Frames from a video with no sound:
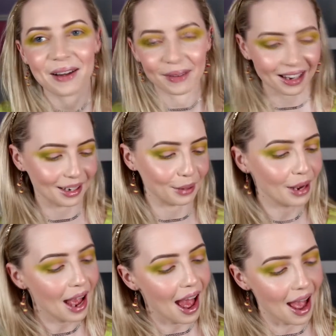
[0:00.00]
what can I do?
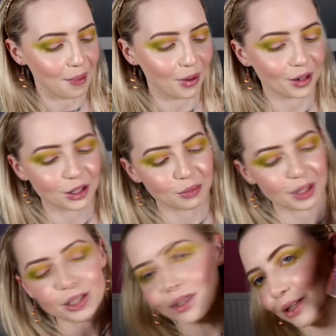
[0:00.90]
And um, we're going to jump
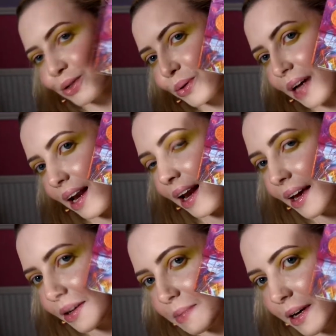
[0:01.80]
into
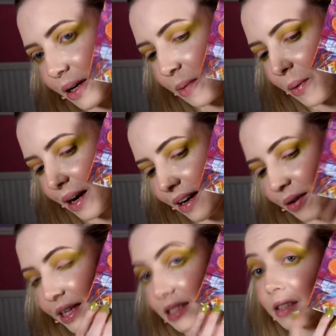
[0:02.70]
Kaleidos Makeup. We are
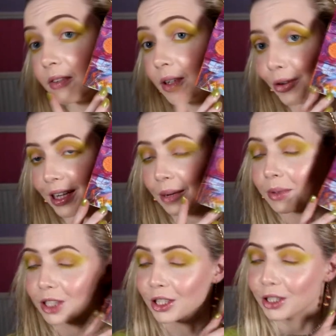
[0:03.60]
going into the Future Neon,
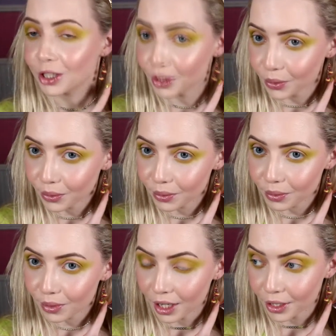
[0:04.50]
which I
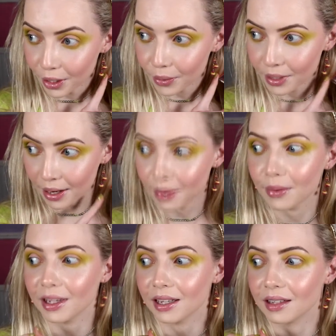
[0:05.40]
knew, I know
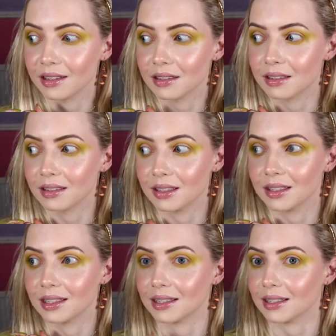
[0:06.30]
now is
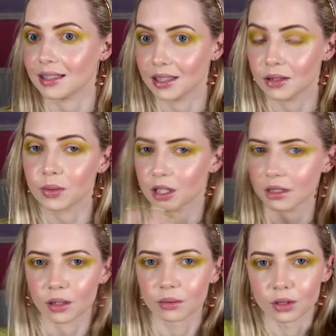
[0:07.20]
discontinued, which I
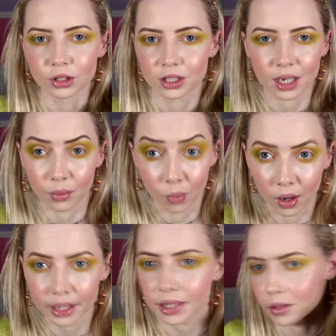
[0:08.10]
don't understand
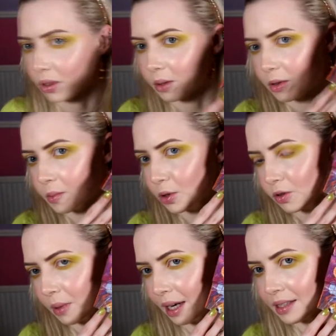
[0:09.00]
why. It's one of the most
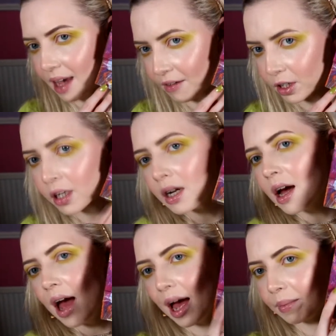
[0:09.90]
beautiful palettes ever.
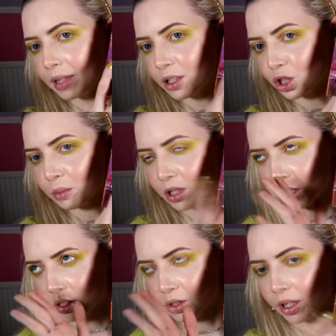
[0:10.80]
And um, these shimmers
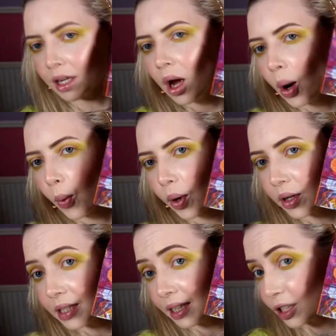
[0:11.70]
are stunning. We're
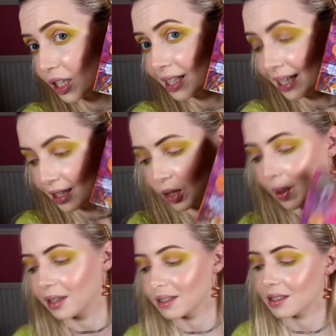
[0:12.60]
going to take the shade Glitch
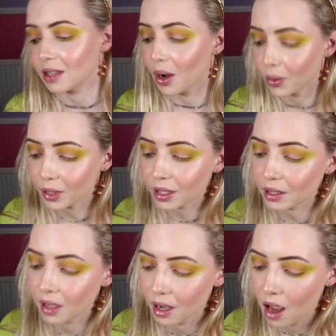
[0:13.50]
because this is the only